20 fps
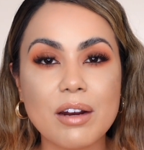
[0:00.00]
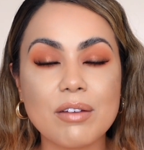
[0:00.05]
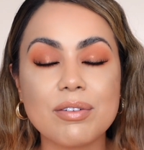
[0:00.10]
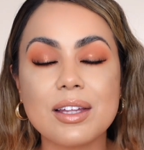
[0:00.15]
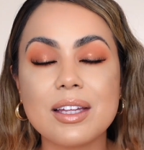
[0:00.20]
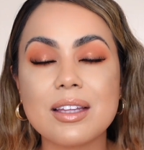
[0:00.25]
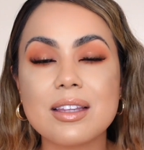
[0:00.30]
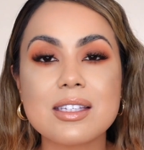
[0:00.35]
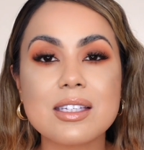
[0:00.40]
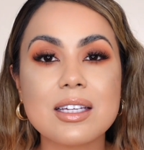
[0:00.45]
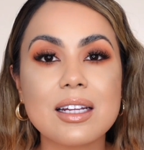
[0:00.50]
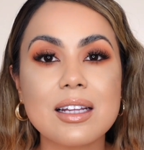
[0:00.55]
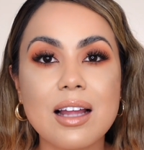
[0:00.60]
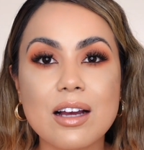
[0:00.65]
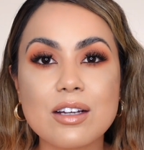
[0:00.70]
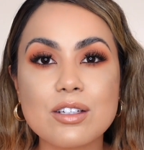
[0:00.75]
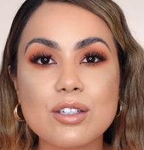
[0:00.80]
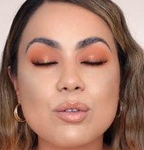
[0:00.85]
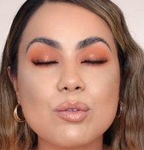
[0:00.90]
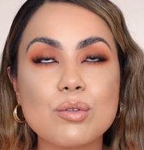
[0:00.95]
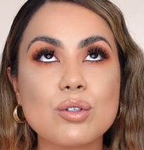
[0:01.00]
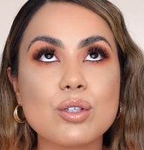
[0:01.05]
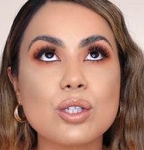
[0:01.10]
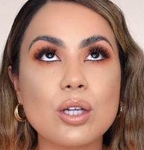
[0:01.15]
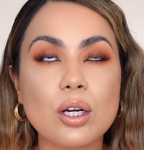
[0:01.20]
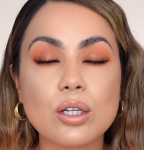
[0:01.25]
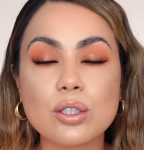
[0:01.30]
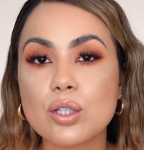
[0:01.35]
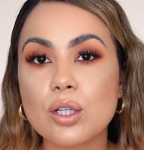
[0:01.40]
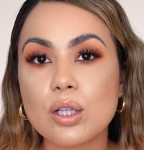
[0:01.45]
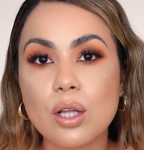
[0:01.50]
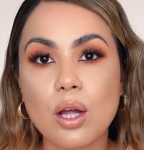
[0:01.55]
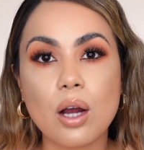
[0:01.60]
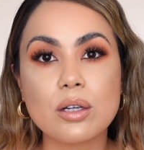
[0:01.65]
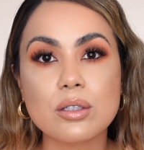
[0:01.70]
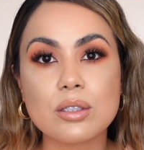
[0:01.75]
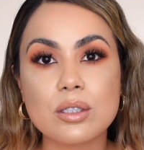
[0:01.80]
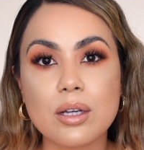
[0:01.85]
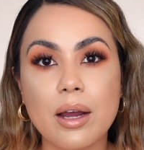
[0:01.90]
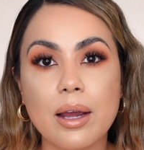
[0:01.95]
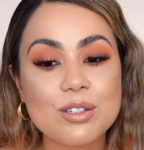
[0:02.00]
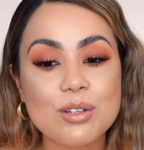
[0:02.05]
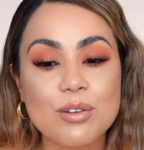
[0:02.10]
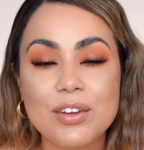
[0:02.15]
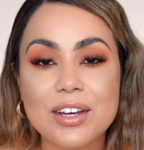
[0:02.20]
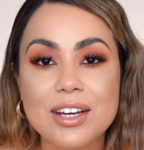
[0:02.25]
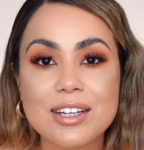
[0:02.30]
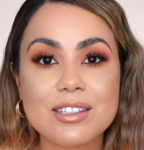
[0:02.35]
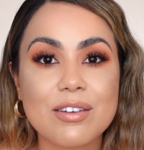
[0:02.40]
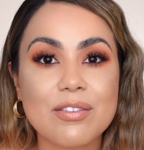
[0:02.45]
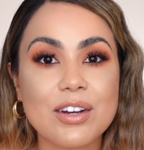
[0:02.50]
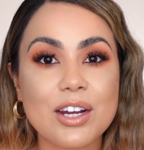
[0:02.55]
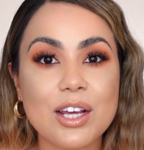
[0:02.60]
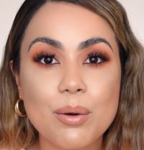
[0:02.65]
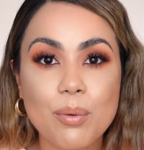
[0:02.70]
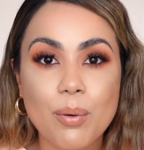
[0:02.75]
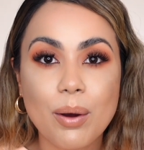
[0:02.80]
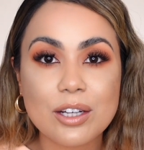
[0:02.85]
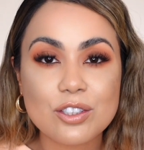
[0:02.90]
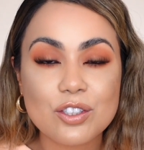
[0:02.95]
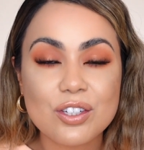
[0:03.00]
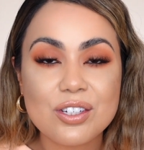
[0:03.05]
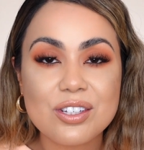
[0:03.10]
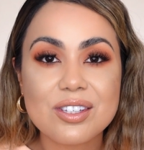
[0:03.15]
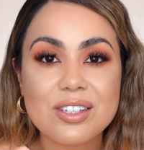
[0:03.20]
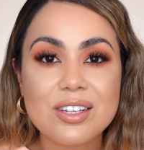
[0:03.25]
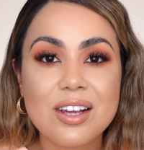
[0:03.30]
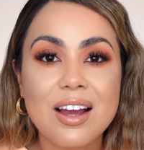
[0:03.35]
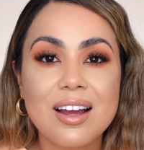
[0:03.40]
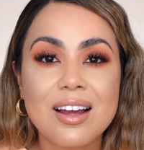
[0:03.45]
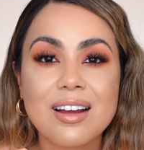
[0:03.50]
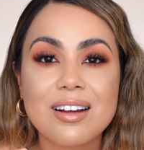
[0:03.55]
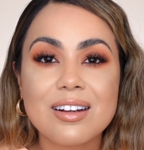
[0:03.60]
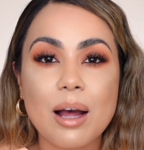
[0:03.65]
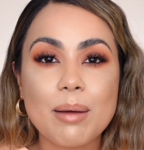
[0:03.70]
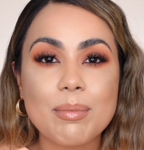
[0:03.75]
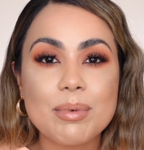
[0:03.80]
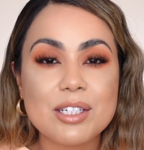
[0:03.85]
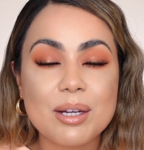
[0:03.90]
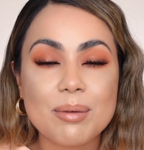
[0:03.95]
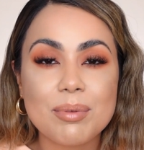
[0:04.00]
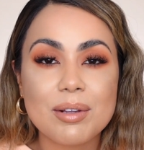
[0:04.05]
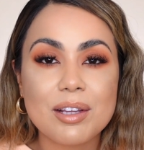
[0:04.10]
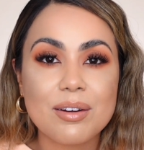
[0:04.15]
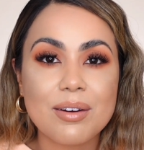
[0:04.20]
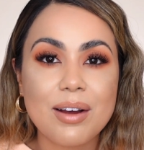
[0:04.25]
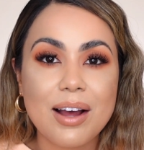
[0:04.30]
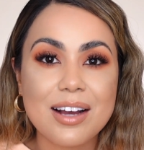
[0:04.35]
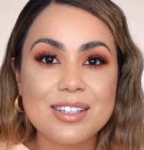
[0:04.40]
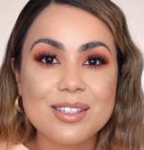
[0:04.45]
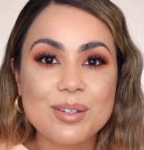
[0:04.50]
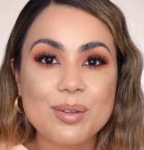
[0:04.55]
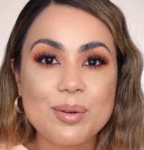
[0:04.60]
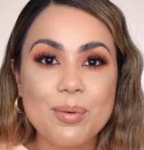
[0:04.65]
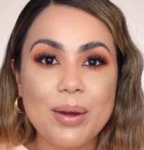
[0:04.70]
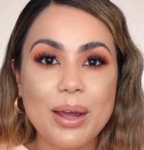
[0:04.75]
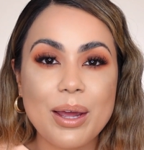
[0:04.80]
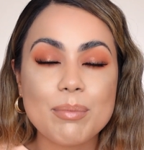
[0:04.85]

I feel like this could last you such a long time. So if you guys have any questions, comment down below, ask away.